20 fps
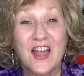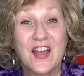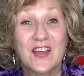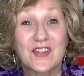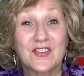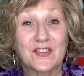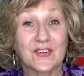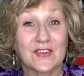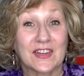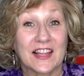
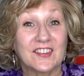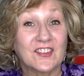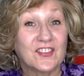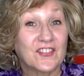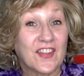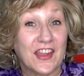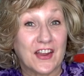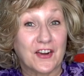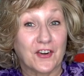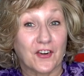So let's
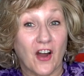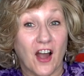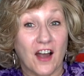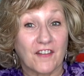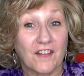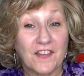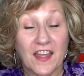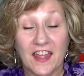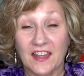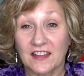take her
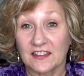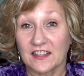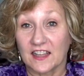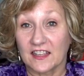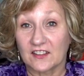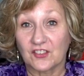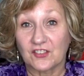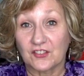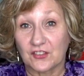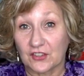off and
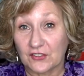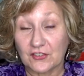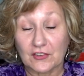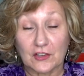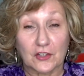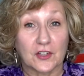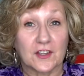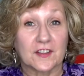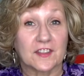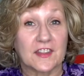let's just
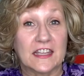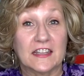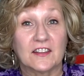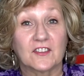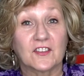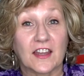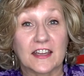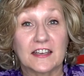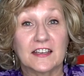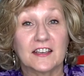look at the
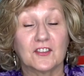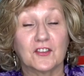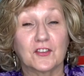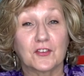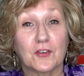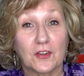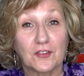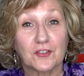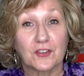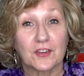inside
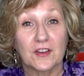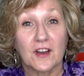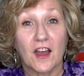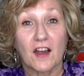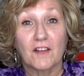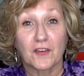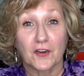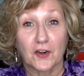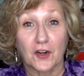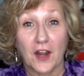construction
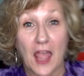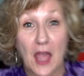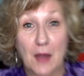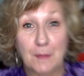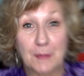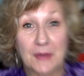of her cap.